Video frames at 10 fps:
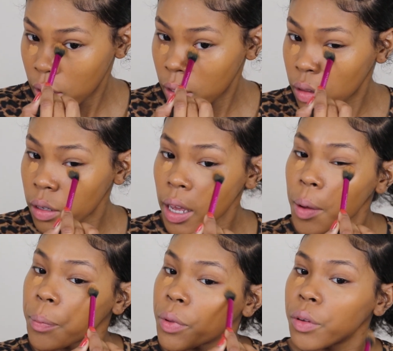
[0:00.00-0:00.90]
and look
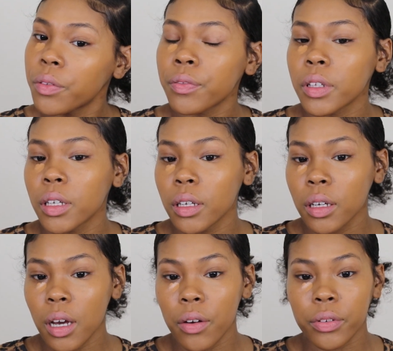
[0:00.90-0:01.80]
how beautifully
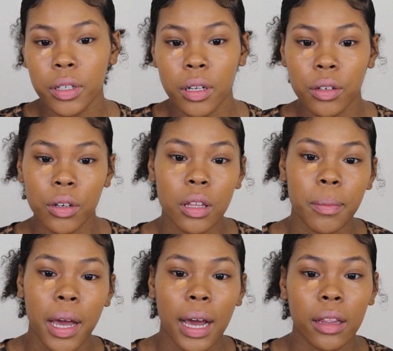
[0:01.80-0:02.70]
it covered underneath
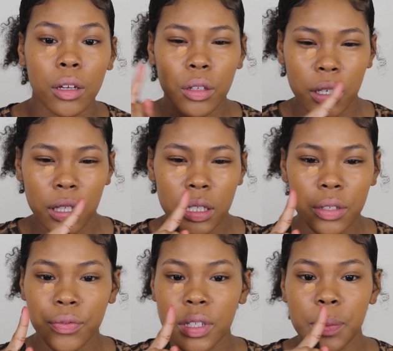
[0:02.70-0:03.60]
my eye. Like, look at the
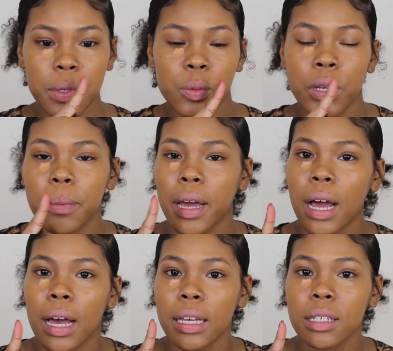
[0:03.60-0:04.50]
difference between my
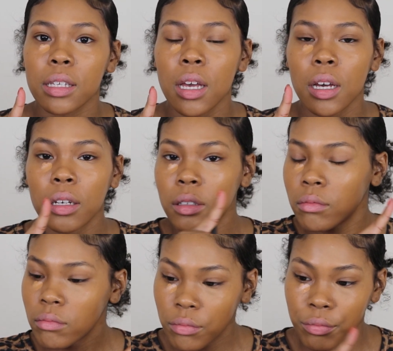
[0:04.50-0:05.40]
eyes.
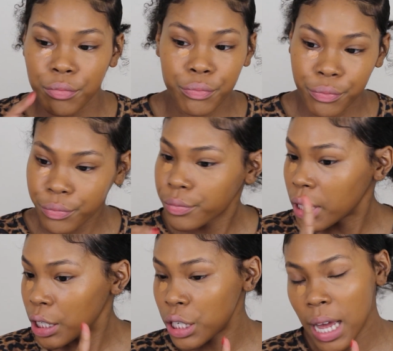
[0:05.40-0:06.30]

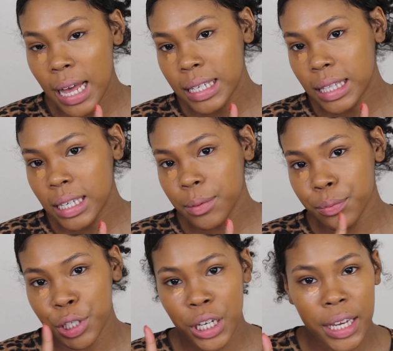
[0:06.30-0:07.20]
She got sleep,
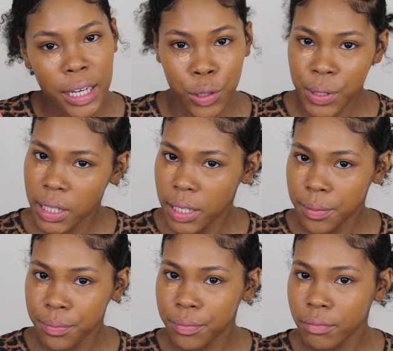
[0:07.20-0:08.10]
she ain't get no
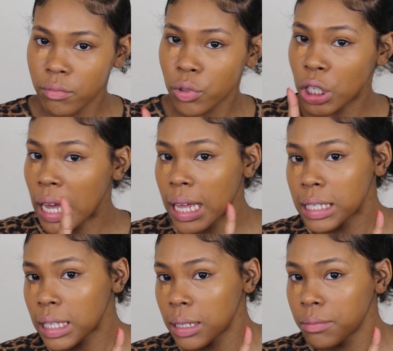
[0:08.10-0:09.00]
sleep. She got
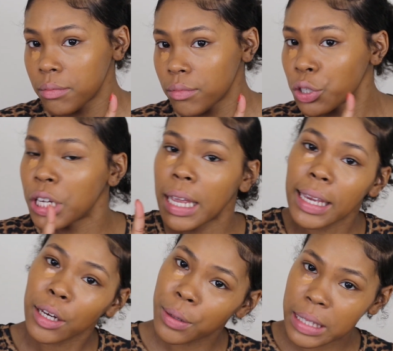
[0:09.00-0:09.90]
sleep, she
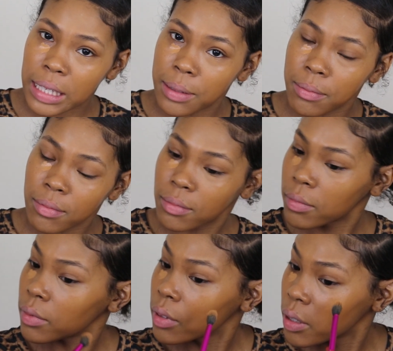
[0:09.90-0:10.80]
ain't get no sleep.
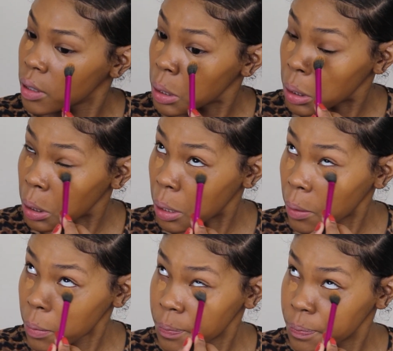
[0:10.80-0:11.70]
You know?